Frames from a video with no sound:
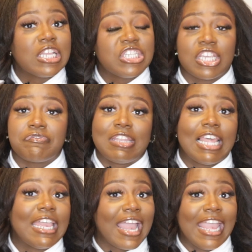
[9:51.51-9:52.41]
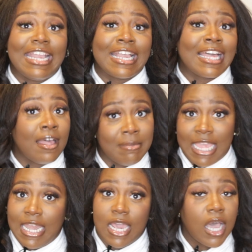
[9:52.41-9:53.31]
Your Chick-fil-A ain't
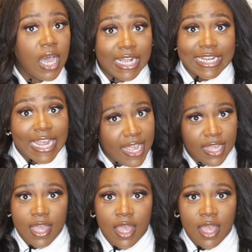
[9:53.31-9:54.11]
coming, okay?